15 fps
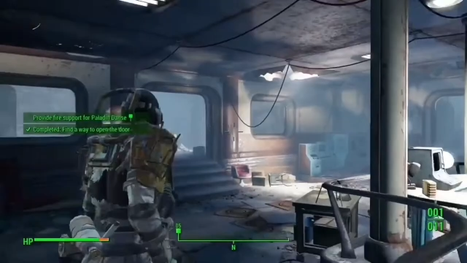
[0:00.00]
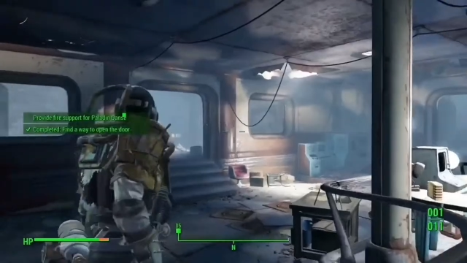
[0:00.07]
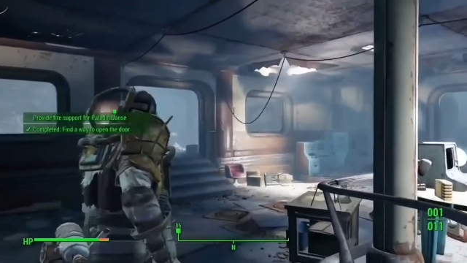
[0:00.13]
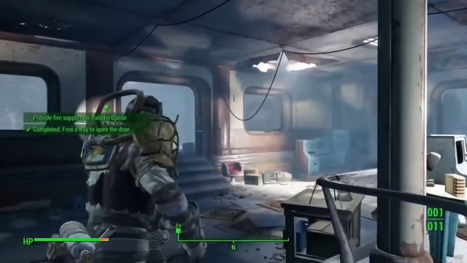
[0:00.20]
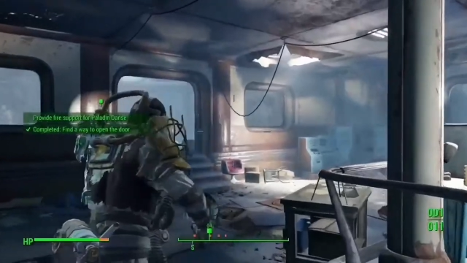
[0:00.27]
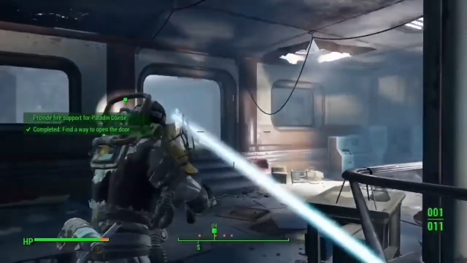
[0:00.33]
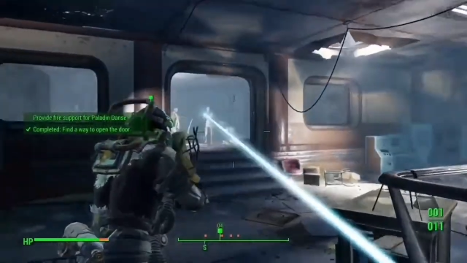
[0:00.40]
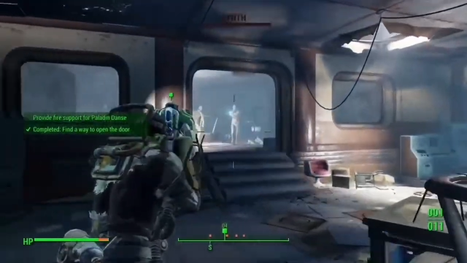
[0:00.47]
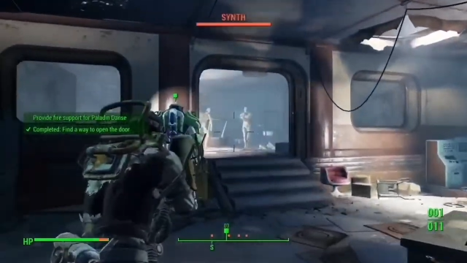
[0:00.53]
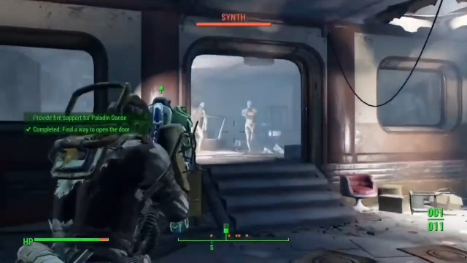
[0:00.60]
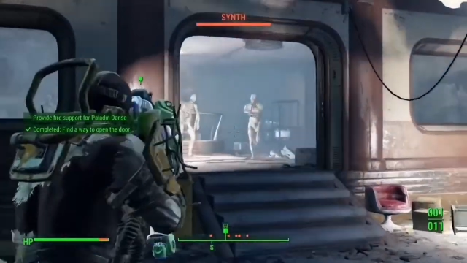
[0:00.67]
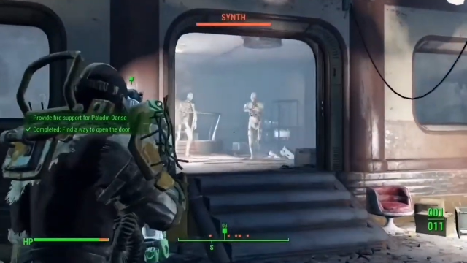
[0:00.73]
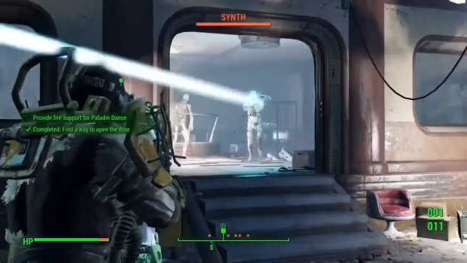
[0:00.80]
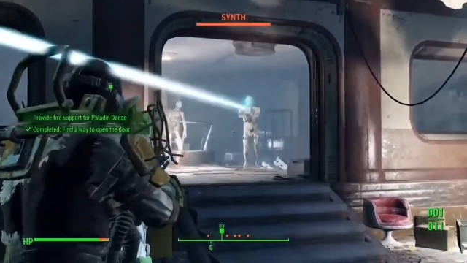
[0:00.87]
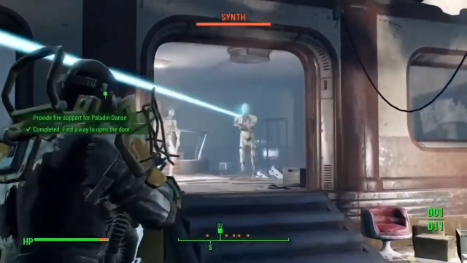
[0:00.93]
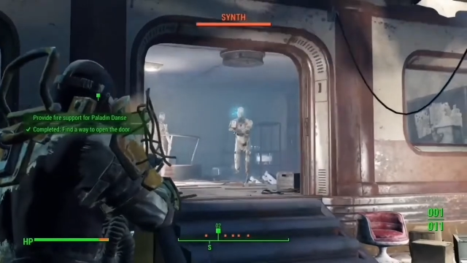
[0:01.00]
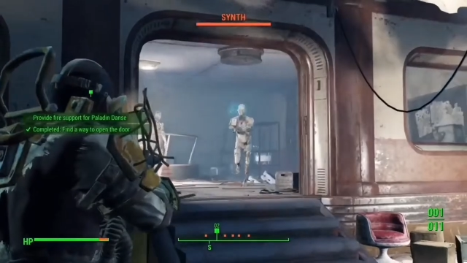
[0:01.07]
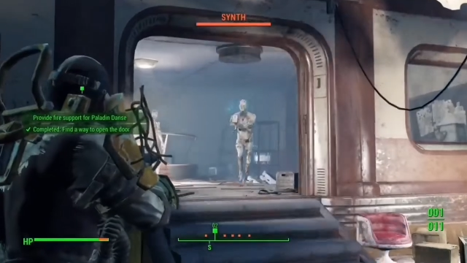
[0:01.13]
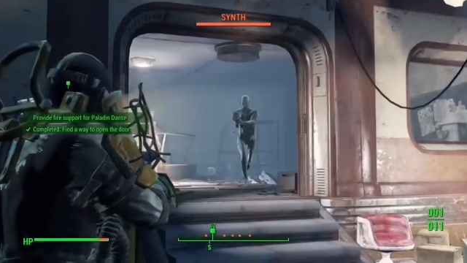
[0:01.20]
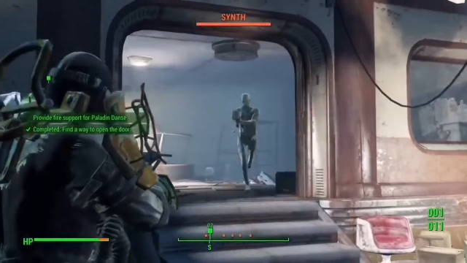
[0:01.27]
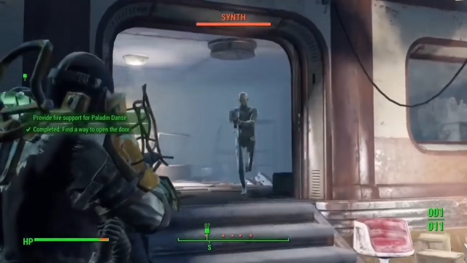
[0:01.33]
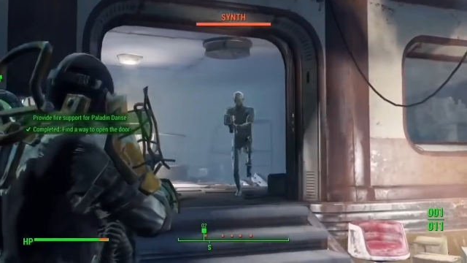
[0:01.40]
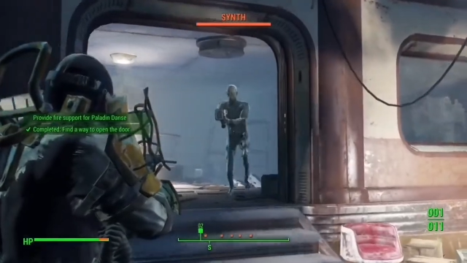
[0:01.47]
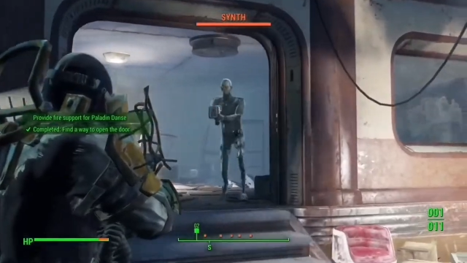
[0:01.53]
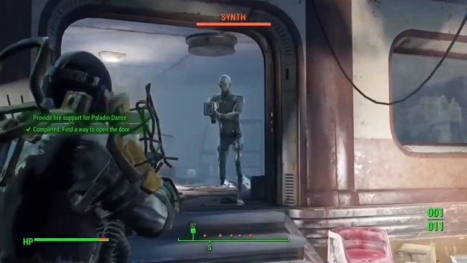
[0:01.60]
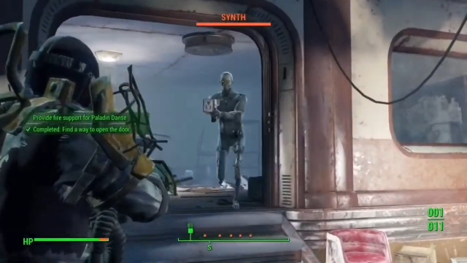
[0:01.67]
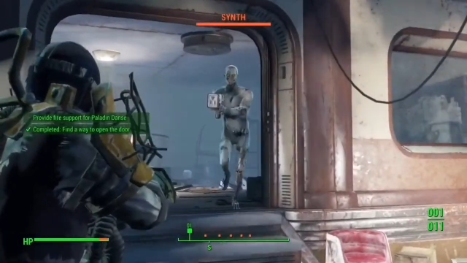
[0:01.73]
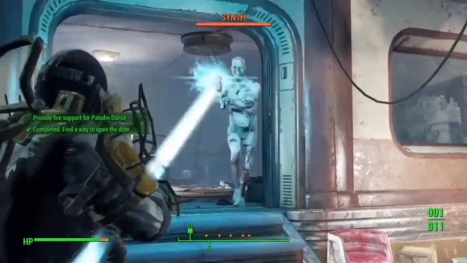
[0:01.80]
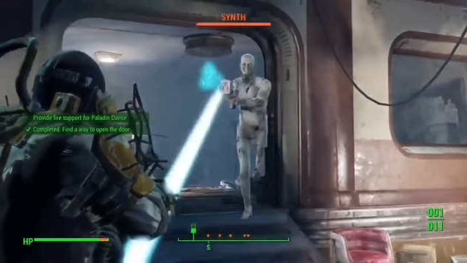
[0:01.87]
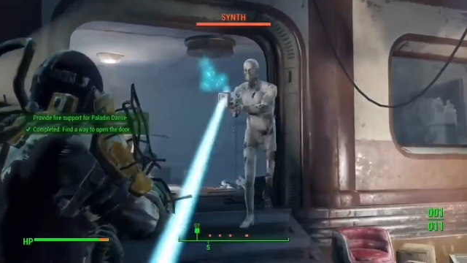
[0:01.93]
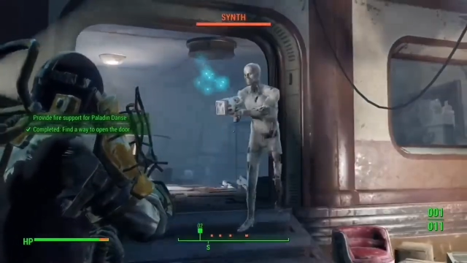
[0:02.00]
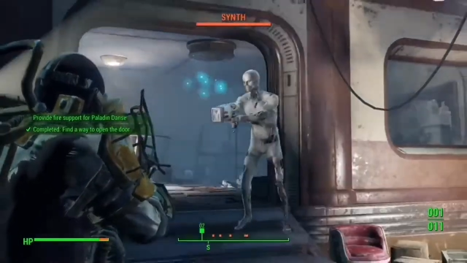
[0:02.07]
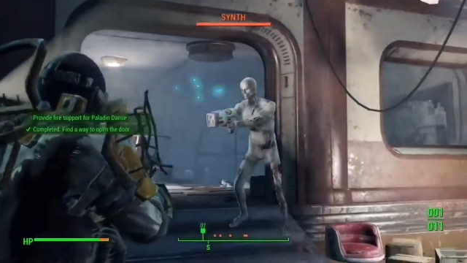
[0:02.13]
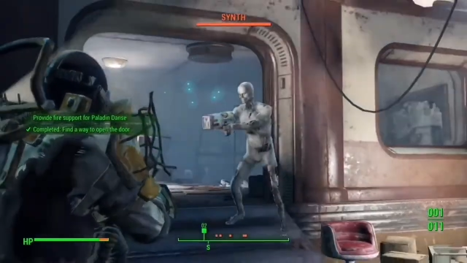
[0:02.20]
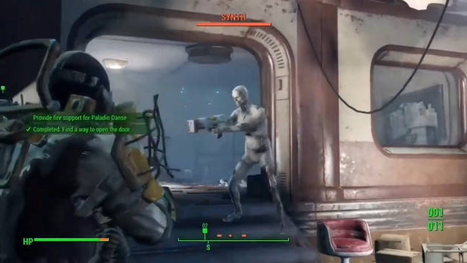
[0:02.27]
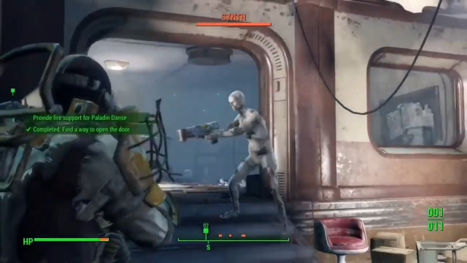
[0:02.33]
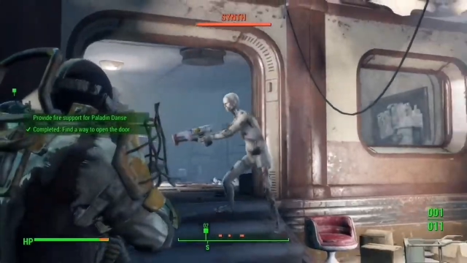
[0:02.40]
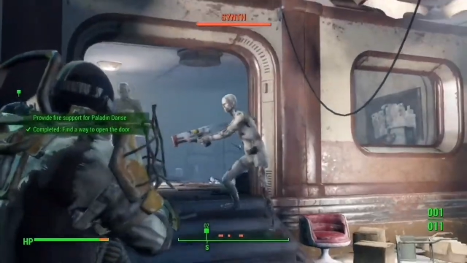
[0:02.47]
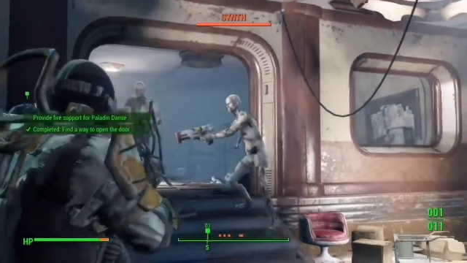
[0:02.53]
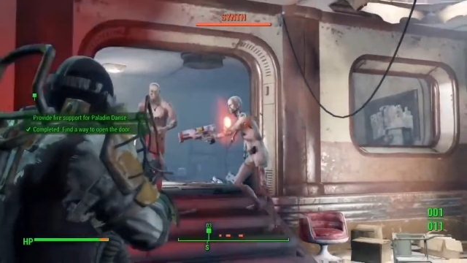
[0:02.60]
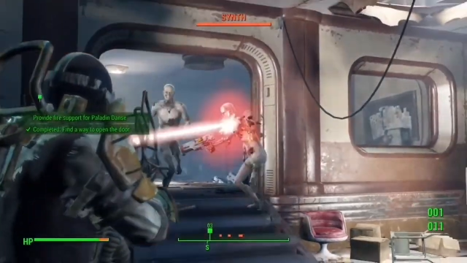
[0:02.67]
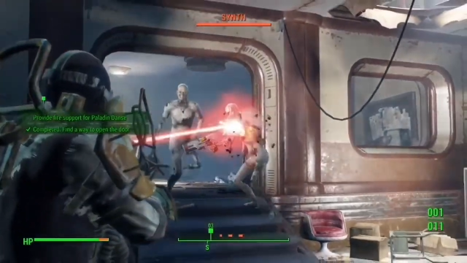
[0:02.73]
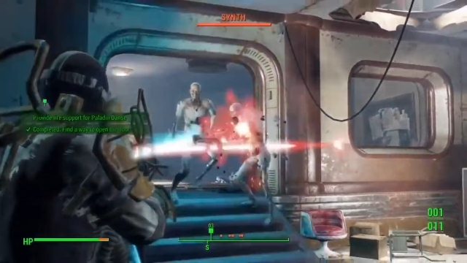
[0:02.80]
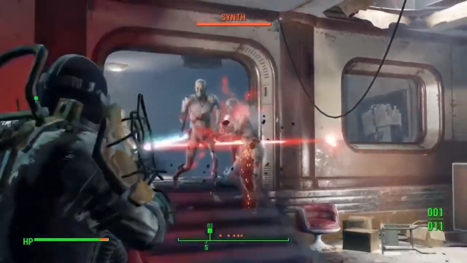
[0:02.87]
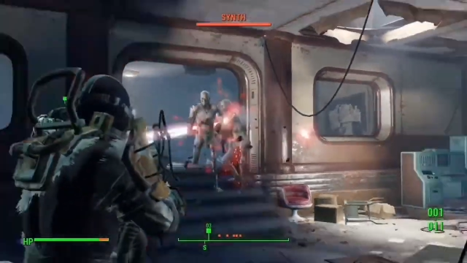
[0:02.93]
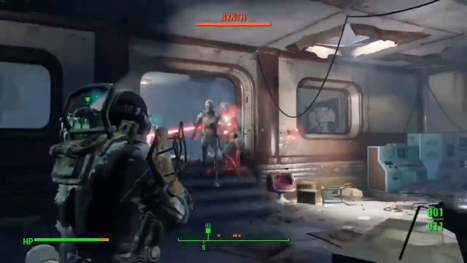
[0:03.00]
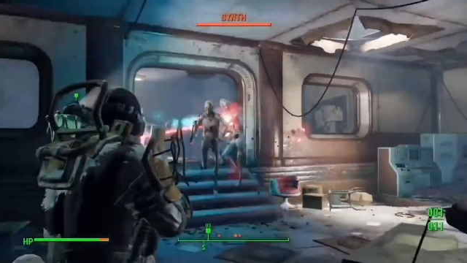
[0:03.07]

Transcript: (no speaker visible)